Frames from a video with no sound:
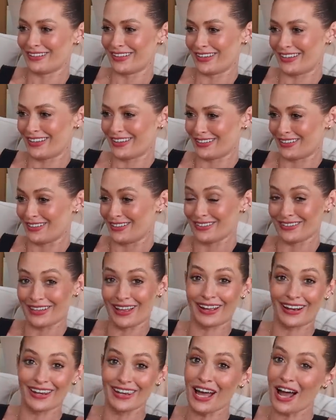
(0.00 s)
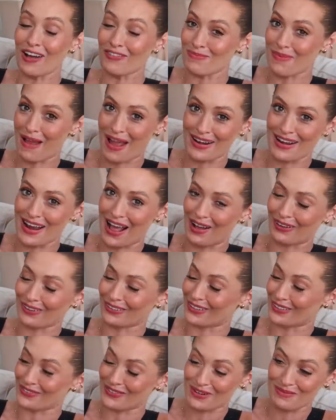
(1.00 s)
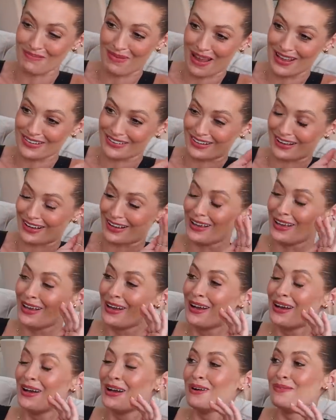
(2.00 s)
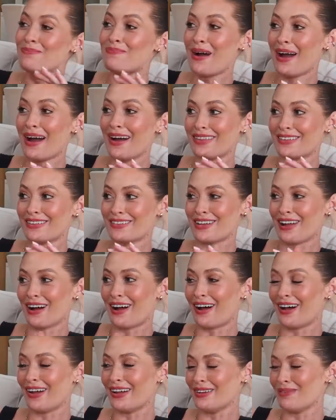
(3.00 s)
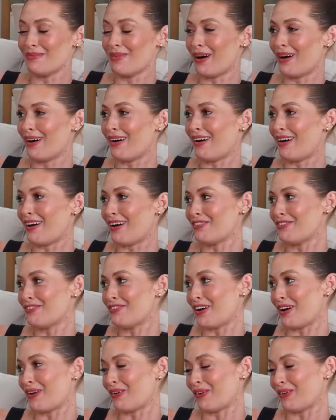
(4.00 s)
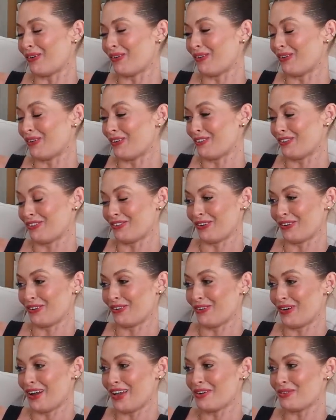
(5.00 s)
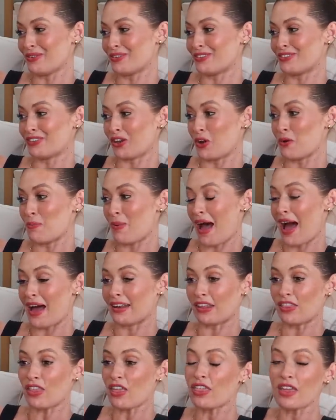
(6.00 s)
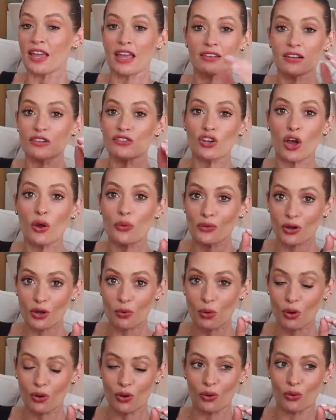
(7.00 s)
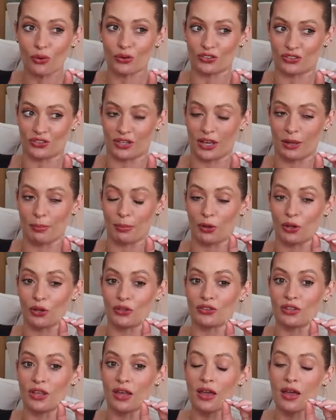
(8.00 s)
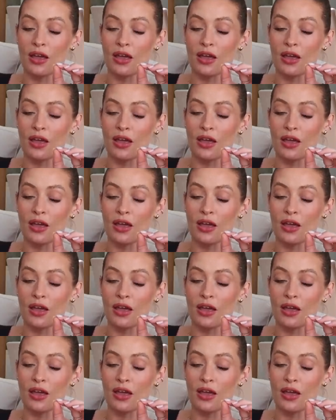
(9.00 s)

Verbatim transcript: sickness. I can laugh better now because I feel better. But at the time, oh, I felt awful. It was so bad. And the thing is, I don't know what caused it because